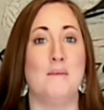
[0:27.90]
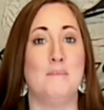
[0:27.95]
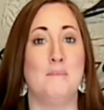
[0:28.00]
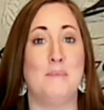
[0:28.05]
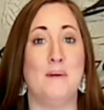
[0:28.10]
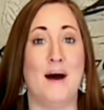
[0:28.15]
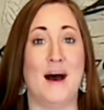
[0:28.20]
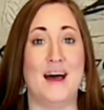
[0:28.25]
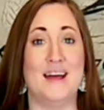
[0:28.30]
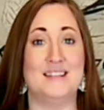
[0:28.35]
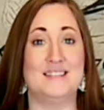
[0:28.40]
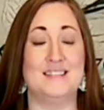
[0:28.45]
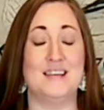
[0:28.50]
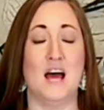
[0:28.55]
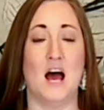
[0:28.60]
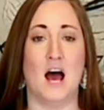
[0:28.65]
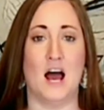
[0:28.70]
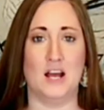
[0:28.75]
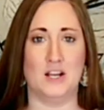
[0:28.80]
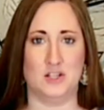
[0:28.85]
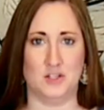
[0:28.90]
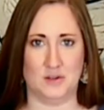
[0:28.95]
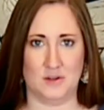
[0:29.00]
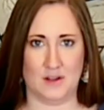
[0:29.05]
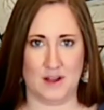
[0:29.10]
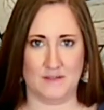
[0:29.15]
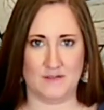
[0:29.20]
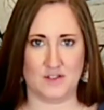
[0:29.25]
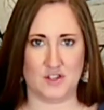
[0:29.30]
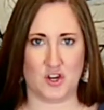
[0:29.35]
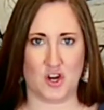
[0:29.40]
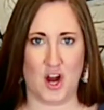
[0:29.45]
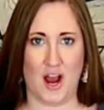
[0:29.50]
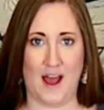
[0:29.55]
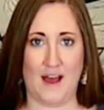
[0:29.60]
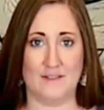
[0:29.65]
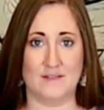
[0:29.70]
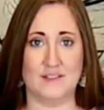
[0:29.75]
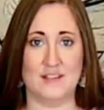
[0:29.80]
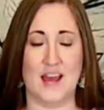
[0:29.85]
but I do love to
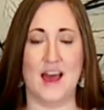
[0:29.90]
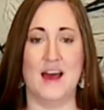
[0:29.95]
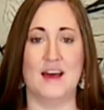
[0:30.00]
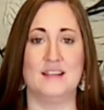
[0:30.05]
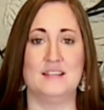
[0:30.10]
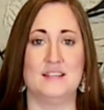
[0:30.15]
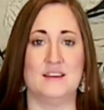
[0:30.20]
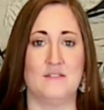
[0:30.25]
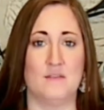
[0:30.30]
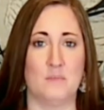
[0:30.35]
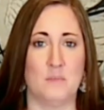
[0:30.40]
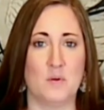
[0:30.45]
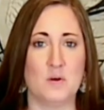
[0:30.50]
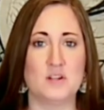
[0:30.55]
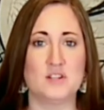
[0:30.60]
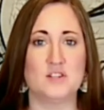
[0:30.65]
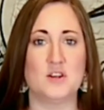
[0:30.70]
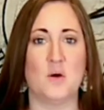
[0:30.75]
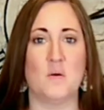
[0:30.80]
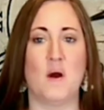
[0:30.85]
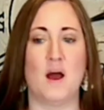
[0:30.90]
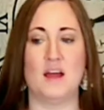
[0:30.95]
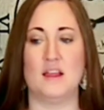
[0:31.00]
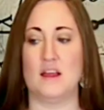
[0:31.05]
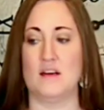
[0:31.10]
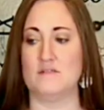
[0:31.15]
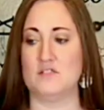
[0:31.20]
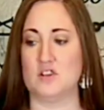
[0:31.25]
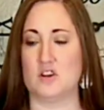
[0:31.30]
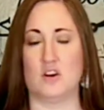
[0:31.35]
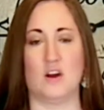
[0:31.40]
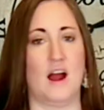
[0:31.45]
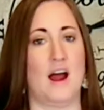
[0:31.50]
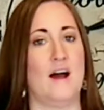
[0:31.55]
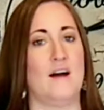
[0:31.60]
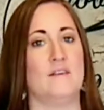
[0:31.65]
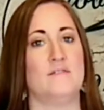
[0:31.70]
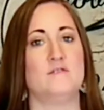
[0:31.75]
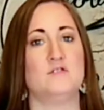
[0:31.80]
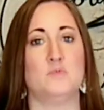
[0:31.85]
craft, and even more so, I love to
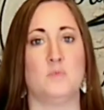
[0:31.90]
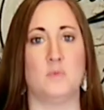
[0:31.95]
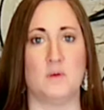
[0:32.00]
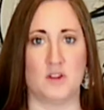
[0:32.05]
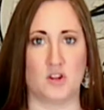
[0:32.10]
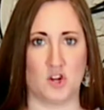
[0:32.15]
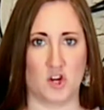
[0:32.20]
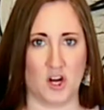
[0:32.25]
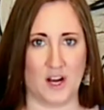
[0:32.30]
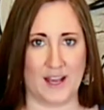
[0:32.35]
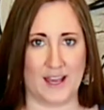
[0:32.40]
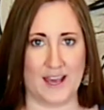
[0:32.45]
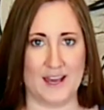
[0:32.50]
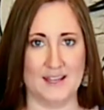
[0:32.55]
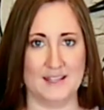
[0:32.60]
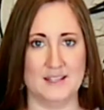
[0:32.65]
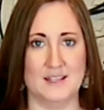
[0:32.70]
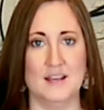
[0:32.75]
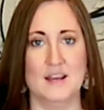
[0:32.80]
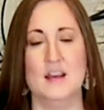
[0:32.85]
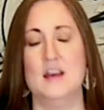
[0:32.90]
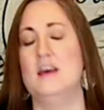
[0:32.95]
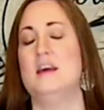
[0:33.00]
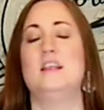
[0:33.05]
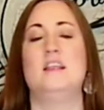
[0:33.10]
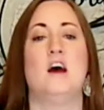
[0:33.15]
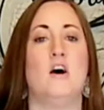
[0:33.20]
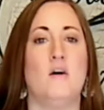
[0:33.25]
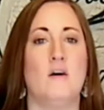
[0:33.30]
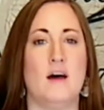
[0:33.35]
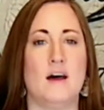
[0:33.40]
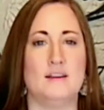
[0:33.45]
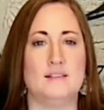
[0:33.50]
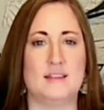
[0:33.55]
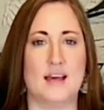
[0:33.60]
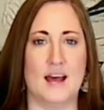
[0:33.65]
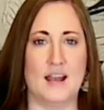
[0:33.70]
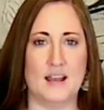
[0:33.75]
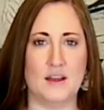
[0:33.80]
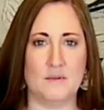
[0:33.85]
craft with Cricut. Now, as
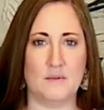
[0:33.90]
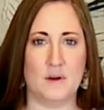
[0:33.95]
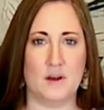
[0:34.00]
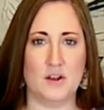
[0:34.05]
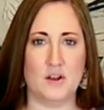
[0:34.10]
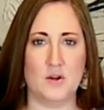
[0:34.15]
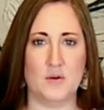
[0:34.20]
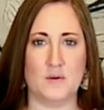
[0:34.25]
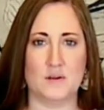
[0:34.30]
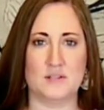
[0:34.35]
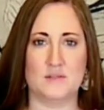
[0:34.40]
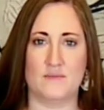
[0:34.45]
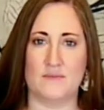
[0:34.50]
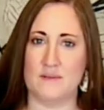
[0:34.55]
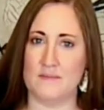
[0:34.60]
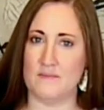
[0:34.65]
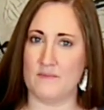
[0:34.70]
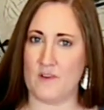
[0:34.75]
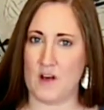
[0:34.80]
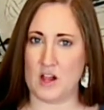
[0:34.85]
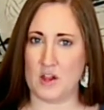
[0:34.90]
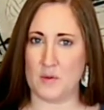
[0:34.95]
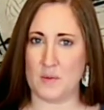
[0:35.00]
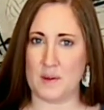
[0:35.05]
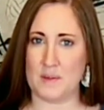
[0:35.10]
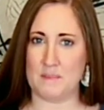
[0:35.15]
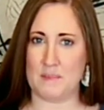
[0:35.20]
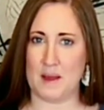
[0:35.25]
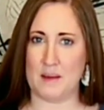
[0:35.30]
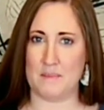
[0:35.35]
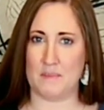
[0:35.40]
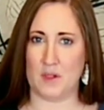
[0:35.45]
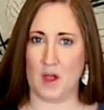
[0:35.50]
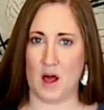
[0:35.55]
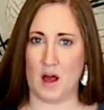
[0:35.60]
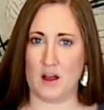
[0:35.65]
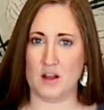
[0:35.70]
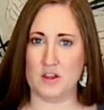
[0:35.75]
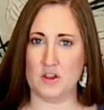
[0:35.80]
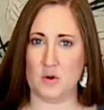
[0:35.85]
anyone who has been following my
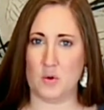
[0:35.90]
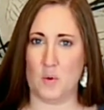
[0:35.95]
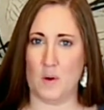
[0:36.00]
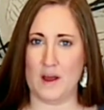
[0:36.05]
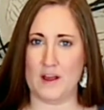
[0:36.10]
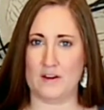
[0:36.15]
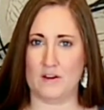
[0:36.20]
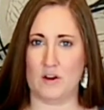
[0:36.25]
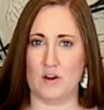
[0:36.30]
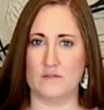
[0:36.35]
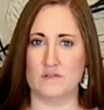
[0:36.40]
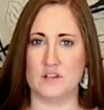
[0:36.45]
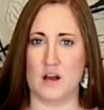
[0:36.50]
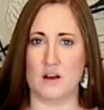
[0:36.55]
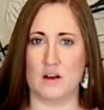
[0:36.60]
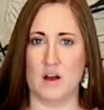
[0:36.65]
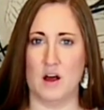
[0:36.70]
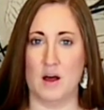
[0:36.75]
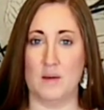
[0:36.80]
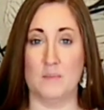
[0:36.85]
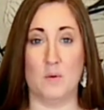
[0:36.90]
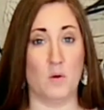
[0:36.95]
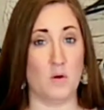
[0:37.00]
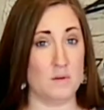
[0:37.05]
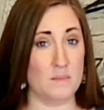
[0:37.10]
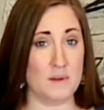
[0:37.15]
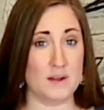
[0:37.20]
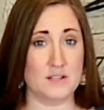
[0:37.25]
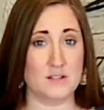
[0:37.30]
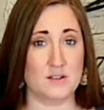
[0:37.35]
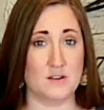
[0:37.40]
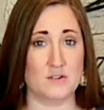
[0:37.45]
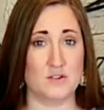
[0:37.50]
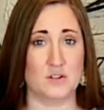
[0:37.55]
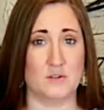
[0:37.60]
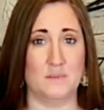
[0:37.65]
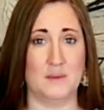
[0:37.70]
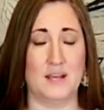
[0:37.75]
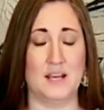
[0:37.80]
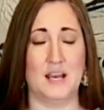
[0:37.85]
blog, thequietgrove.com, or my social
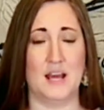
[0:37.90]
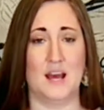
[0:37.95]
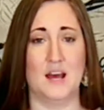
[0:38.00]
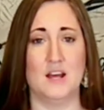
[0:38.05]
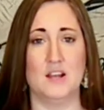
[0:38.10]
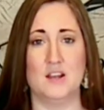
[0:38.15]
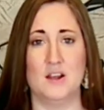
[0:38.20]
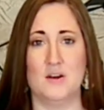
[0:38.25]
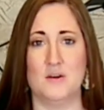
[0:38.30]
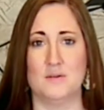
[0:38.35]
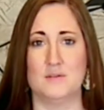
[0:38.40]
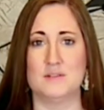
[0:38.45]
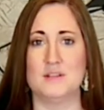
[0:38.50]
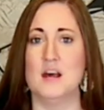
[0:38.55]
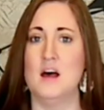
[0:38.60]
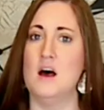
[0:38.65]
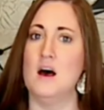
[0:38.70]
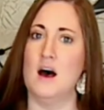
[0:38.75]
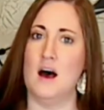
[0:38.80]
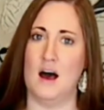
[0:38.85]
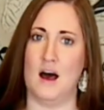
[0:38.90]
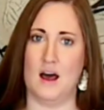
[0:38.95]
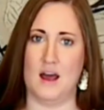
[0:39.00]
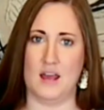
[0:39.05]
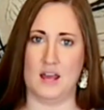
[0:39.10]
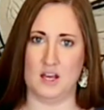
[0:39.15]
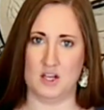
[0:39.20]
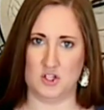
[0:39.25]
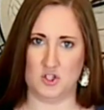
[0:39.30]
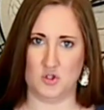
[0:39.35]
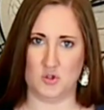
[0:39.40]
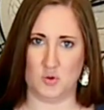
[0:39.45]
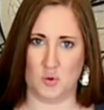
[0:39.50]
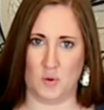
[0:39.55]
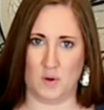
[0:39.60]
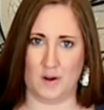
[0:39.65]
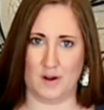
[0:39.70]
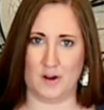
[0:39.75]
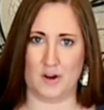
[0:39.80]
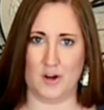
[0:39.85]
media knows, I
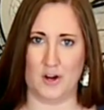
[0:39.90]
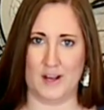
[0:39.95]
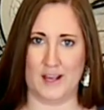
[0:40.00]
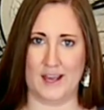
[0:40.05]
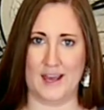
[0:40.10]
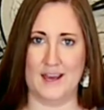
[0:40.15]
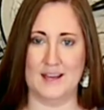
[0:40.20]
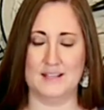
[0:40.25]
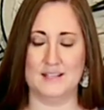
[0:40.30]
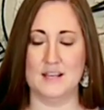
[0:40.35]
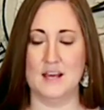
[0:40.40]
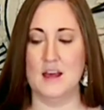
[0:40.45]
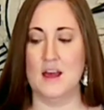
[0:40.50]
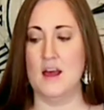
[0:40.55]
adore Cricut.